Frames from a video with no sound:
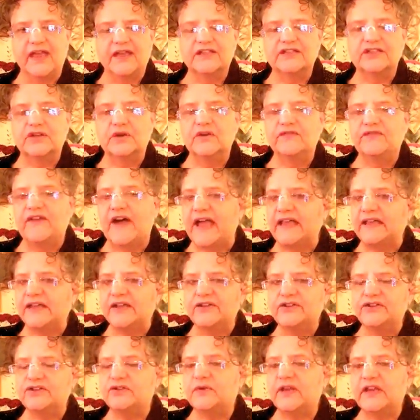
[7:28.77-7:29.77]
So if I
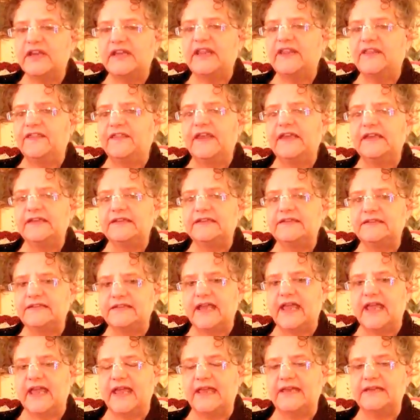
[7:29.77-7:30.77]
can do anything
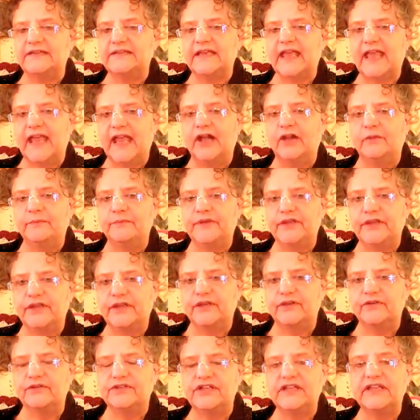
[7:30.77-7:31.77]
today to help
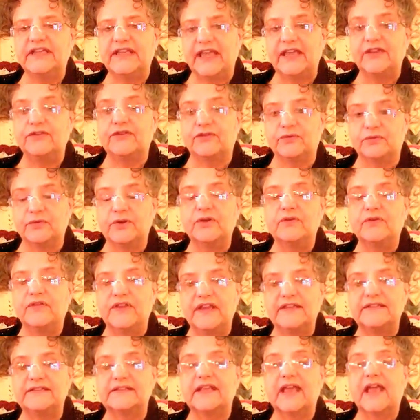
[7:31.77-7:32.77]
you to get through
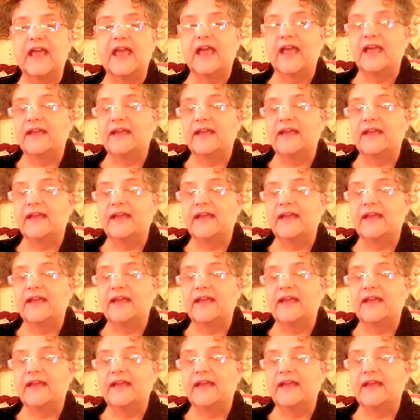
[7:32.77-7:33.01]
this